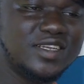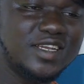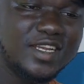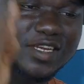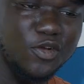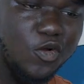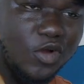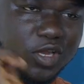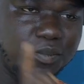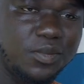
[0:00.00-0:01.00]
The
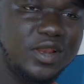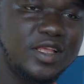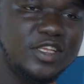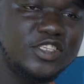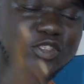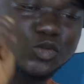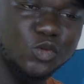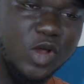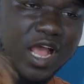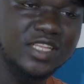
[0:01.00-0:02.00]
only place
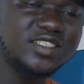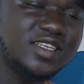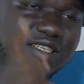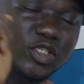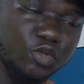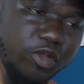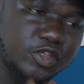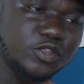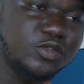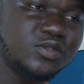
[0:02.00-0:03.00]
to answer this
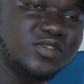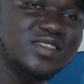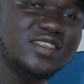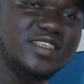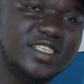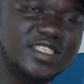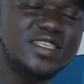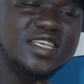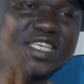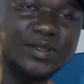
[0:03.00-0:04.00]
question is
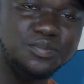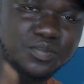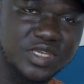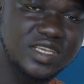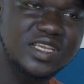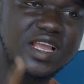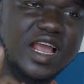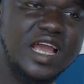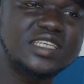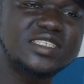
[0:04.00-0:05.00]
be
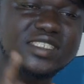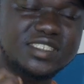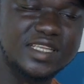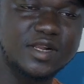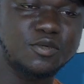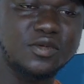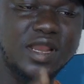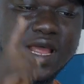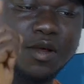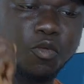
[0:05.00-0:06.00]
at
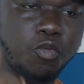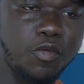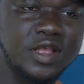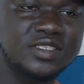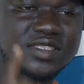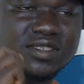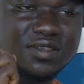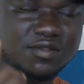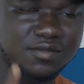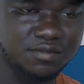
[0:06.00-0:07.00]
Serakunda West
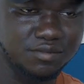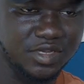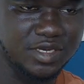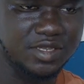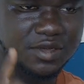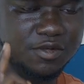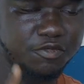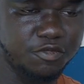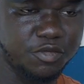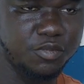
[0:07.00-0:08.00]
Mini
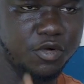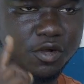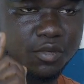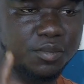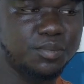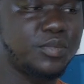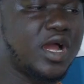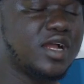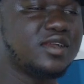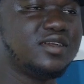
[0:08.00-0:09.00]
Football
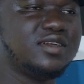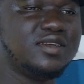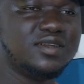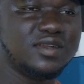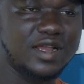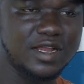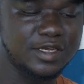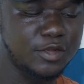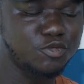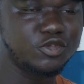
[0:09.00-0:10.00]
Park. And
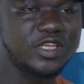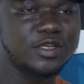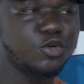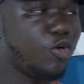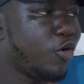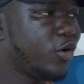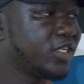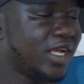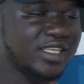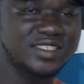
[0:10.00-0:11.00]
then you get all
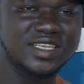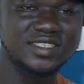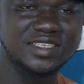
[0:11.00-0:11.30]
the answers